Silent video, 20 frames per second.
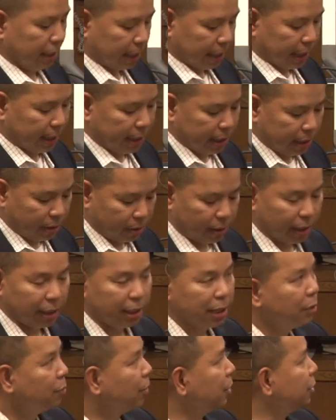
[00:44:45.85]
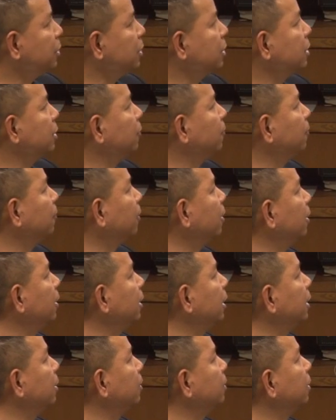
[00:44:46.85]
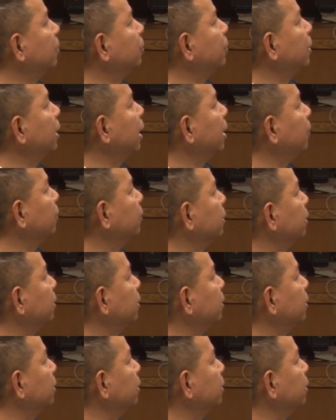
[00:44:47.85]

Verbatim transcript: Any, any questions so far that, uh, that we have